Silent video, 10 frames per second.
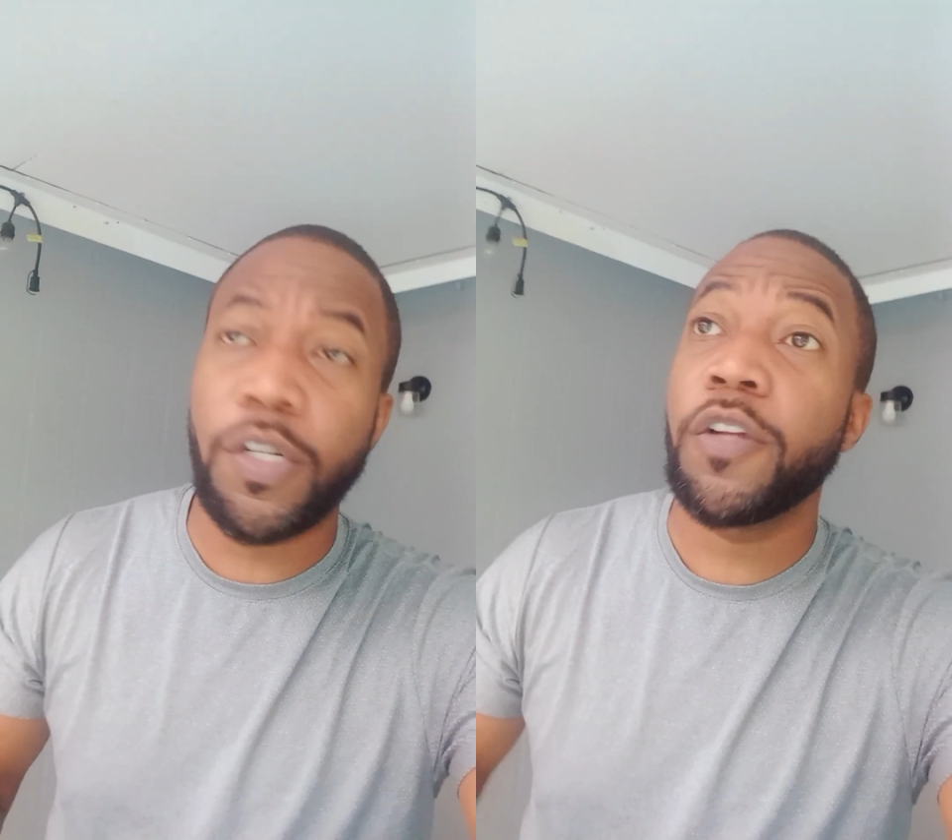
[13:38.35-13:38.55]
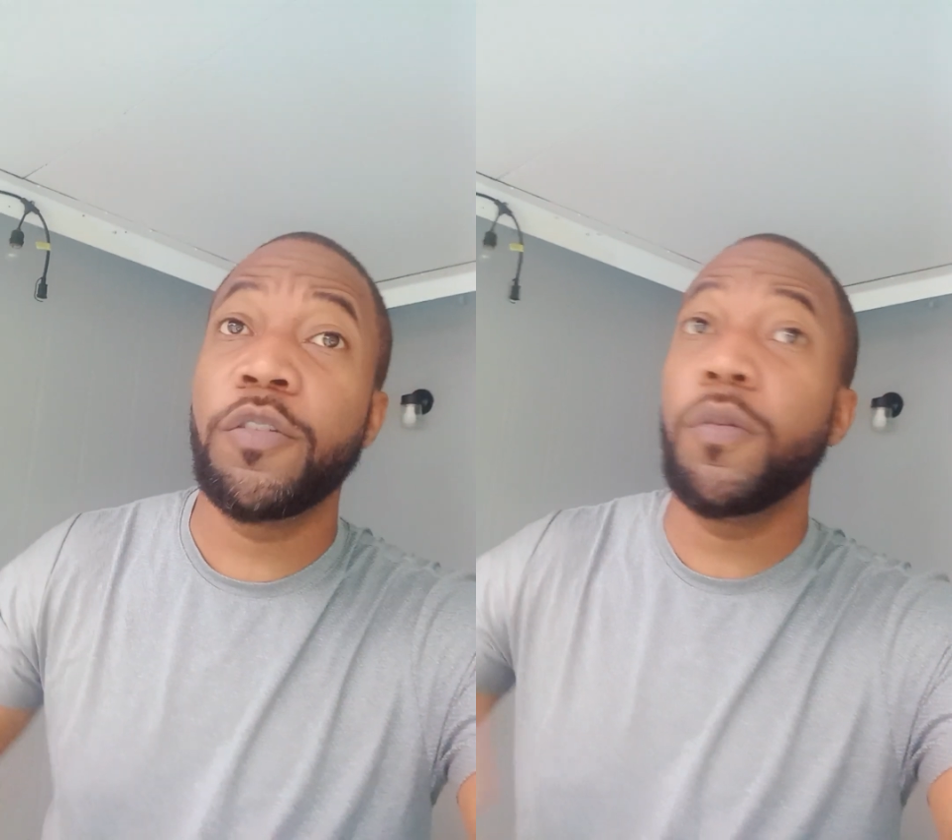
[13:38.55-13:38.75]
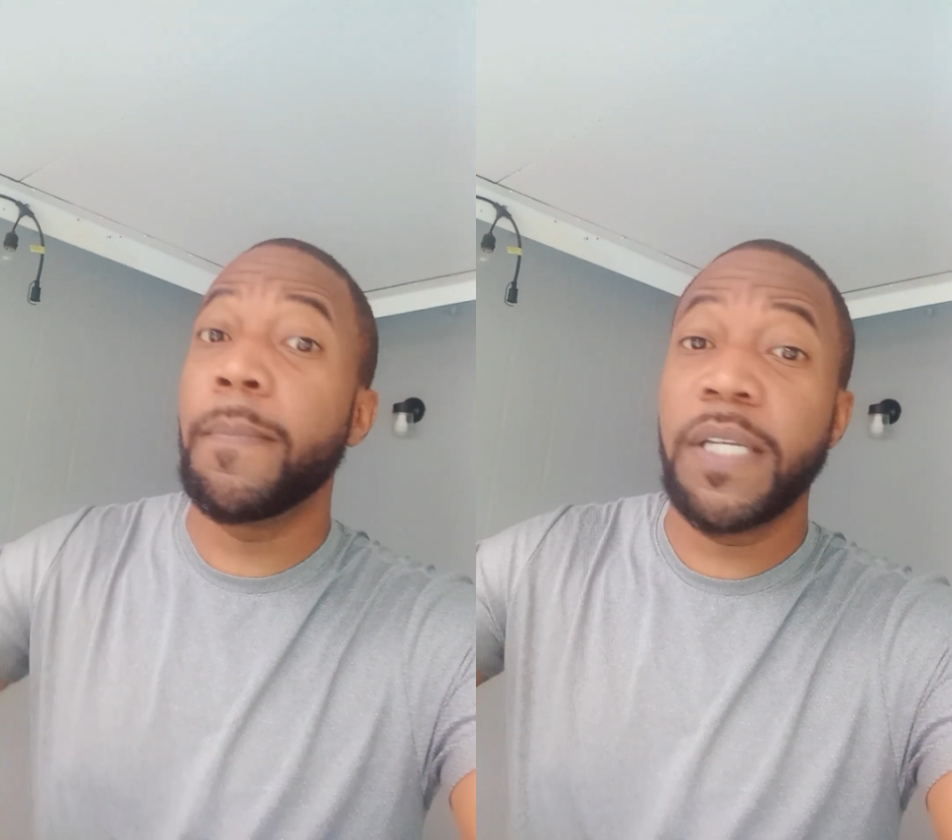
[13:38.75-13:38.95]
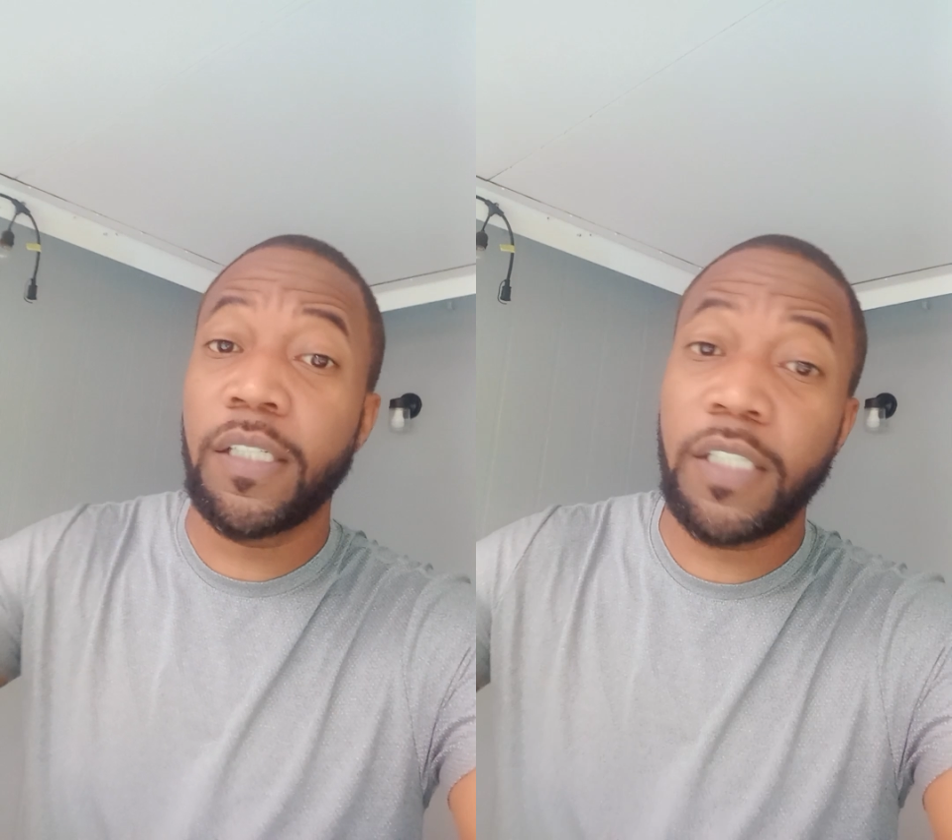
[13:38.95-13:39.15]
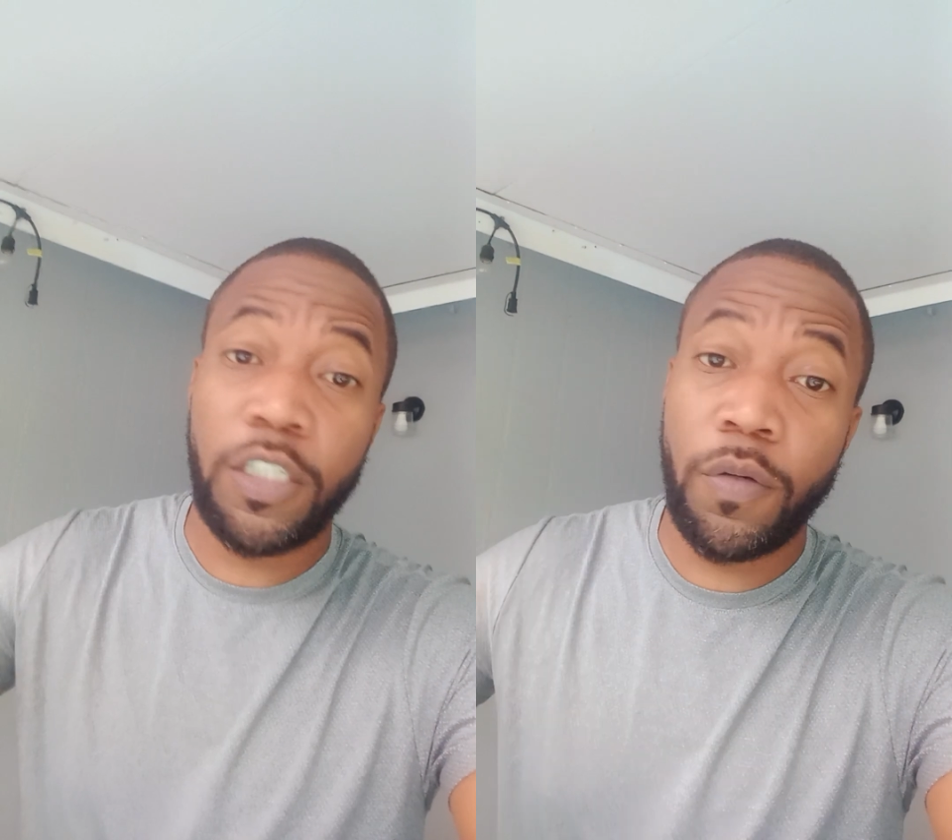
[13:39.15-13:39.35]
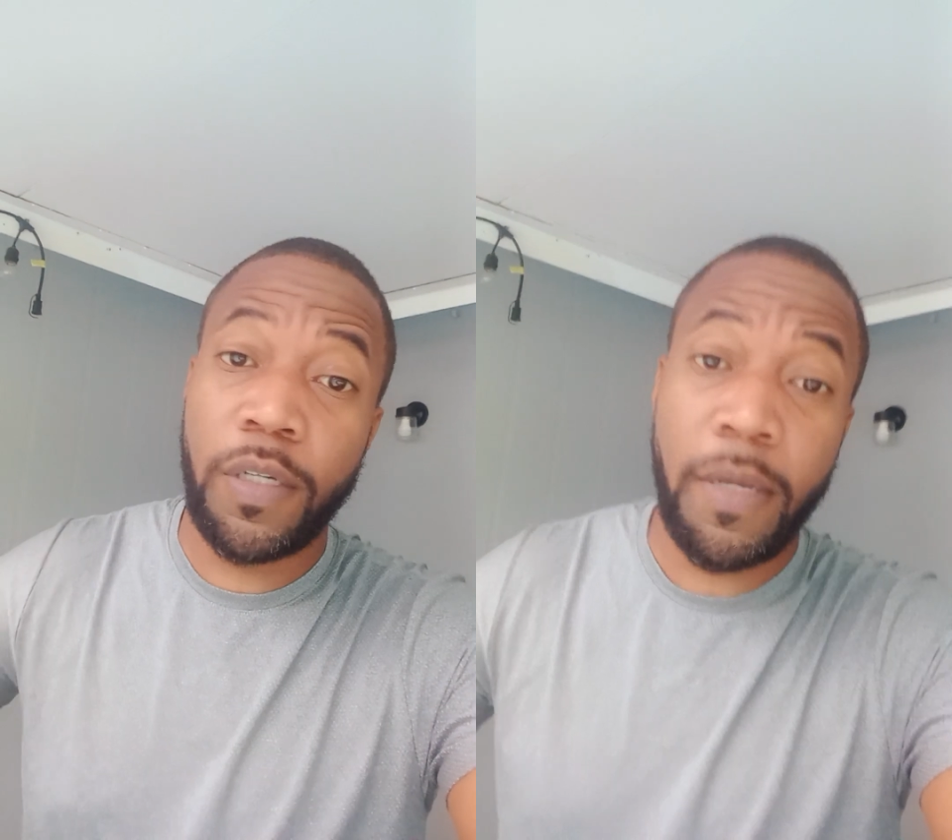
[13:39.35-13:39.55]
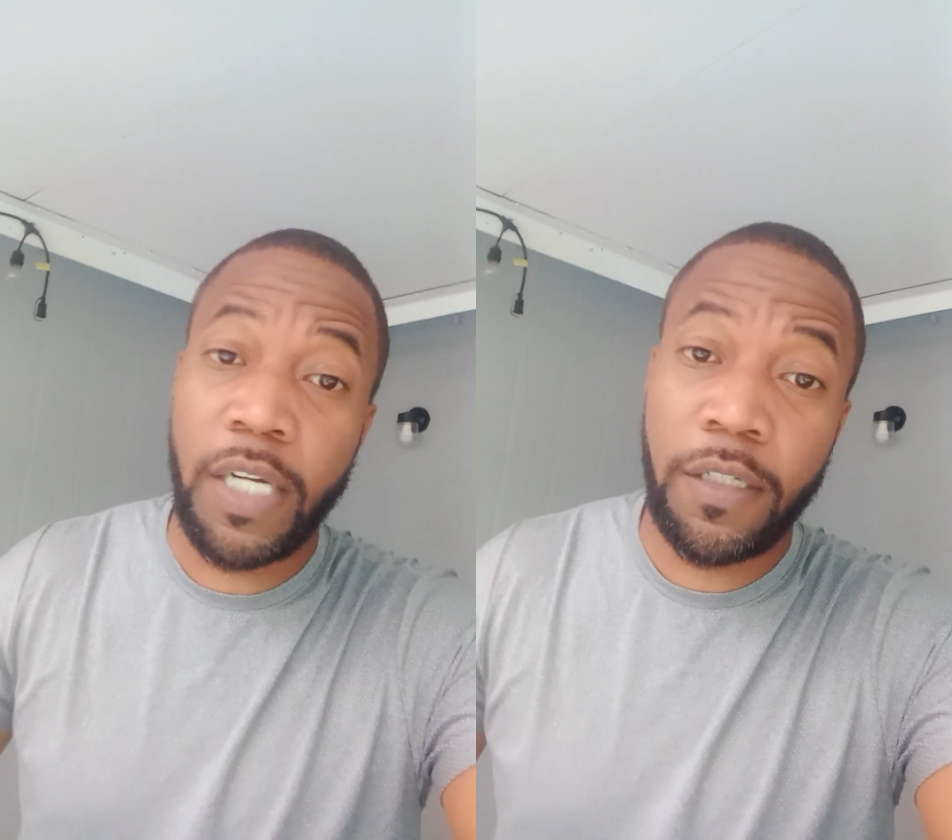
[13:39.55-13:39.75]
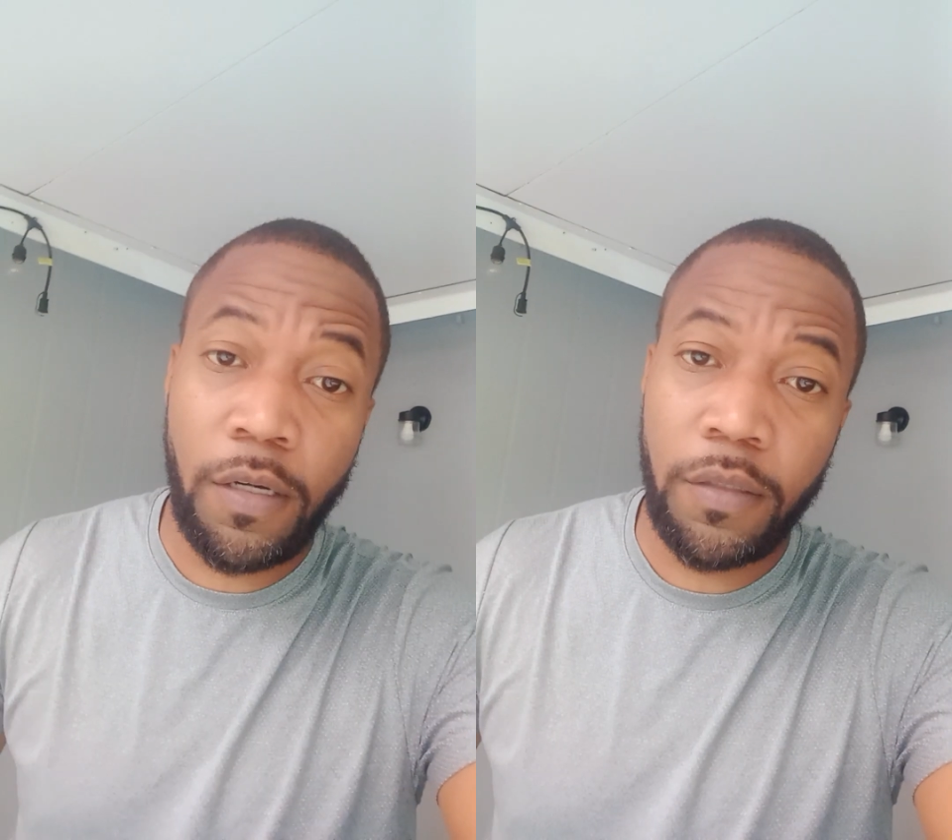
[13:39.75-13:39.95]
are you immediately going to
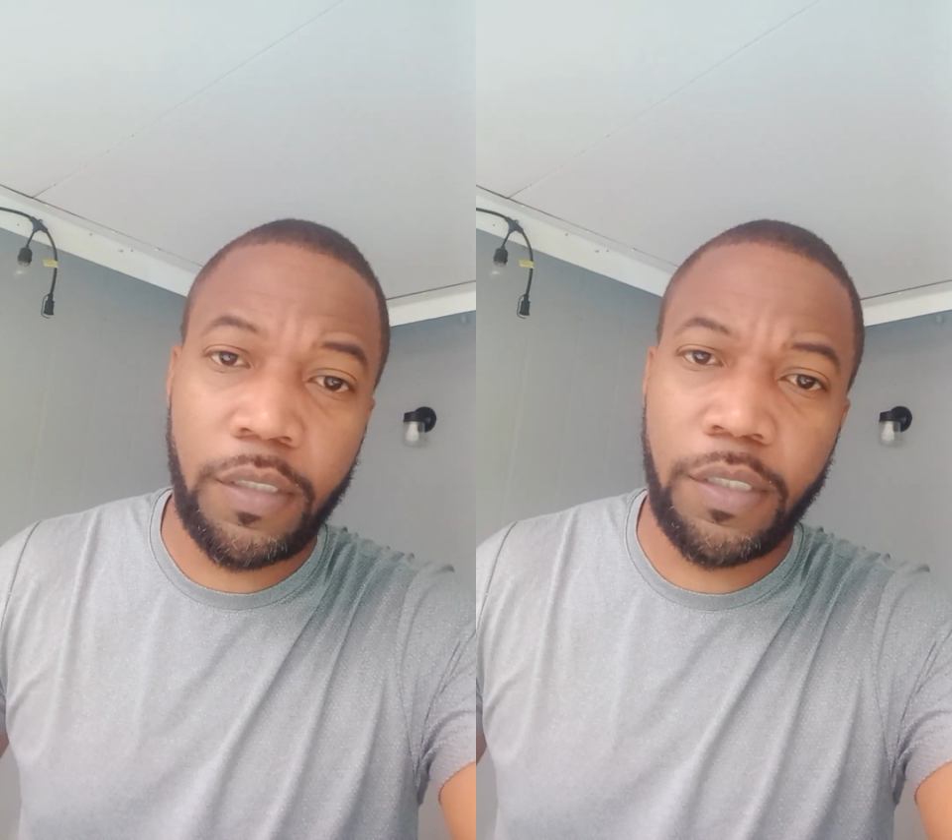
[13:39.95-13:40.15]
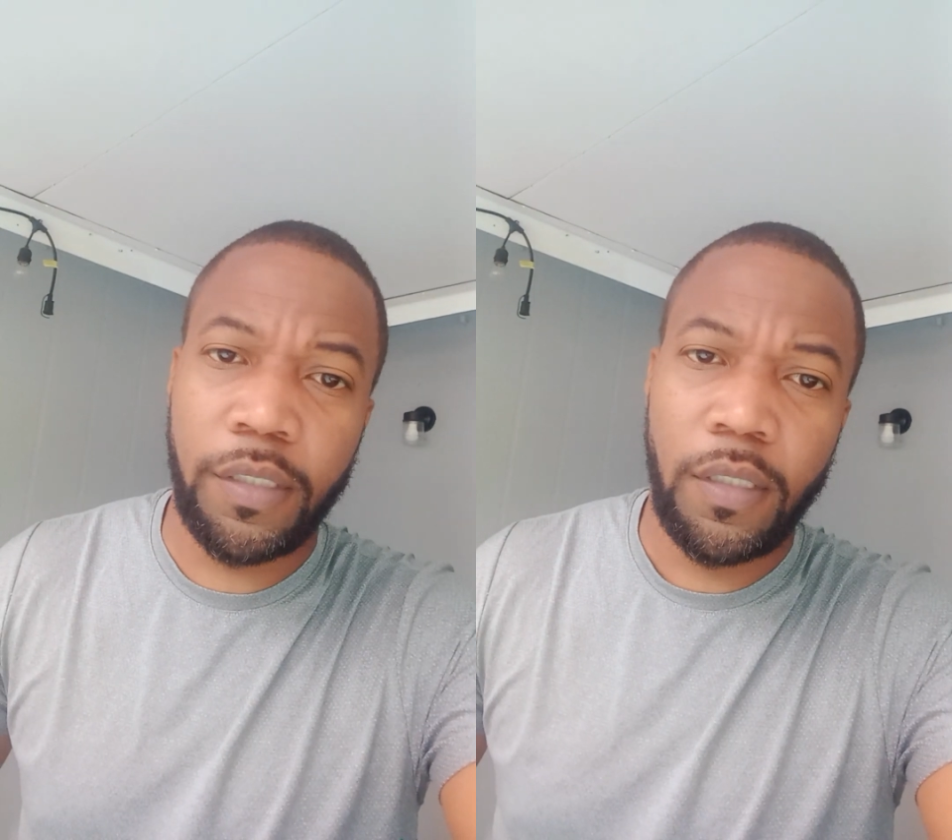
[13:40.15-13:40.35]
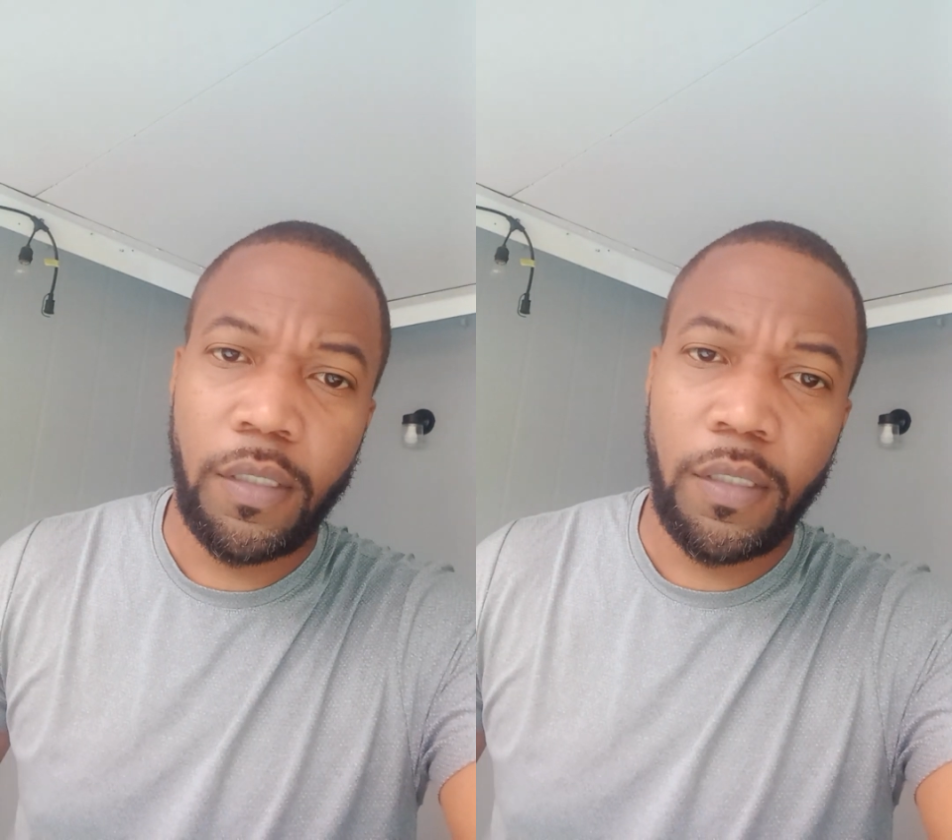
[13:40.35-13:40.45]
buy dogs?